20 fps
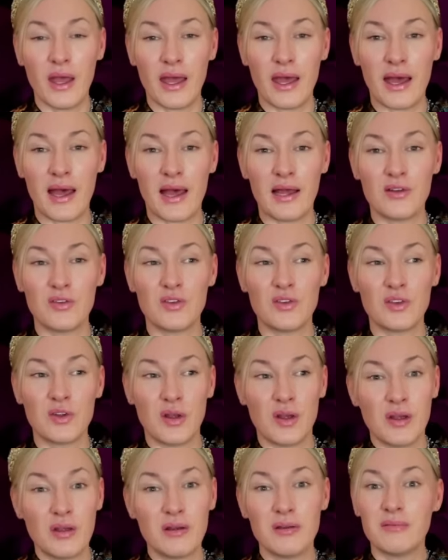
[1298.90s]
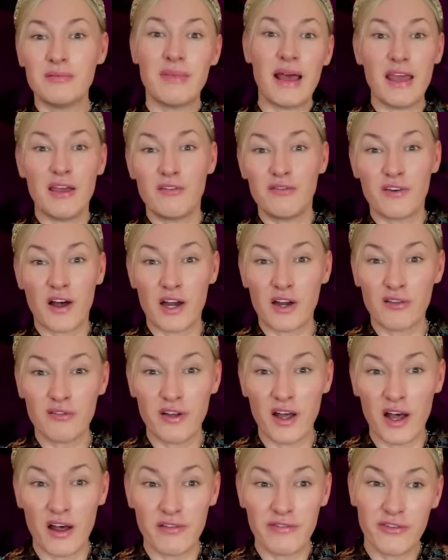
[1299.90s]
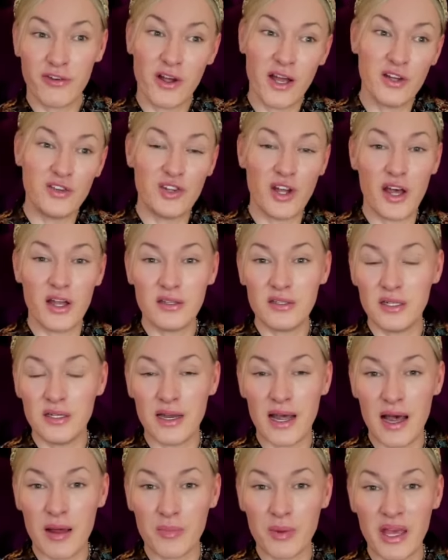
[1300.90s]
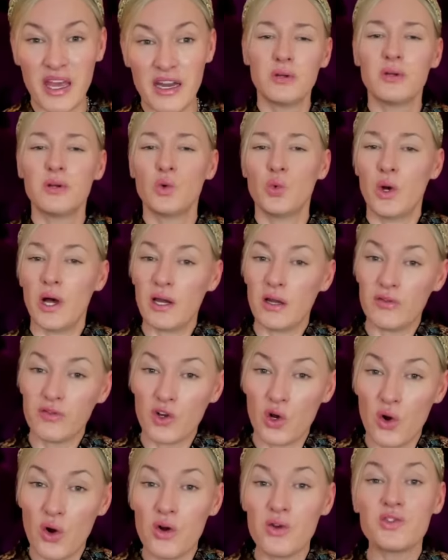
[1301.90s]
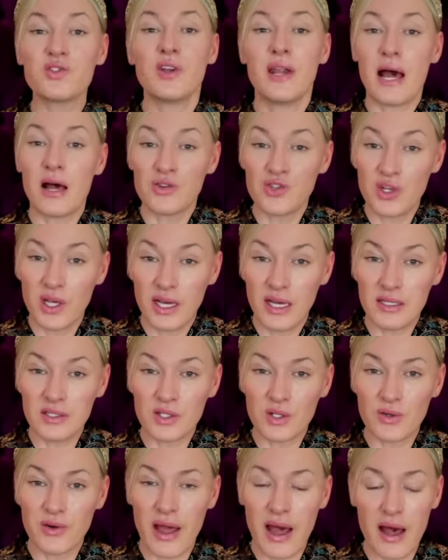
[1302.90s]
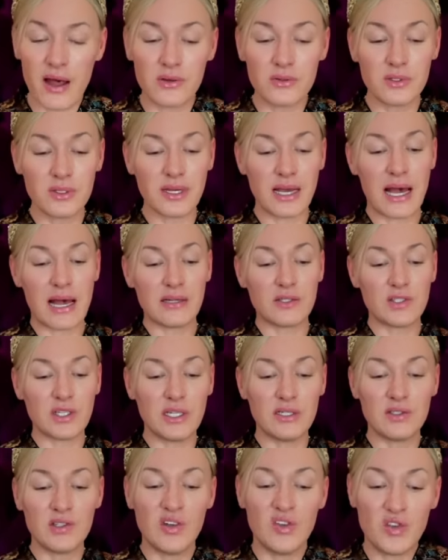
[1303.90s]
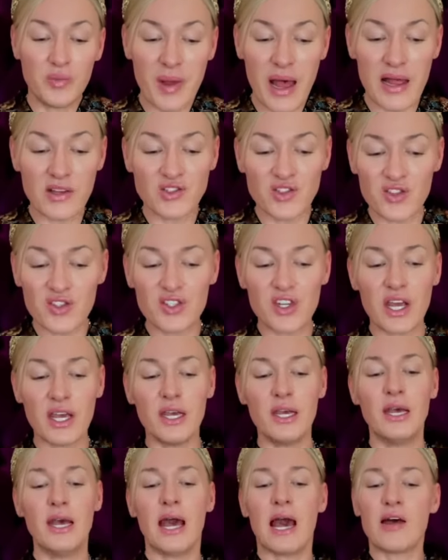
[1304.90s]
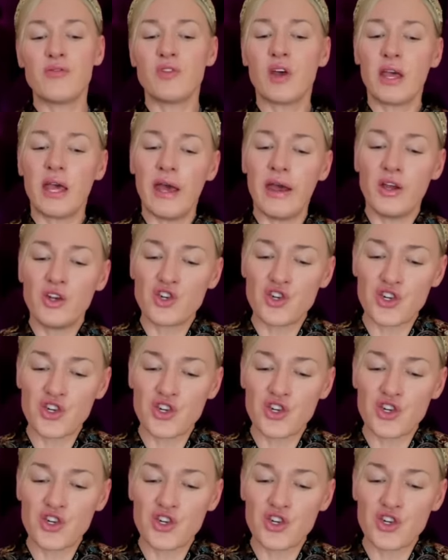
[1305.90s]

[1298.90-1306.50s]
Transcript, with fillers: and make fun of her for her dirty napkin. Well, of course, now she is crowned, as is His Majesty, and the King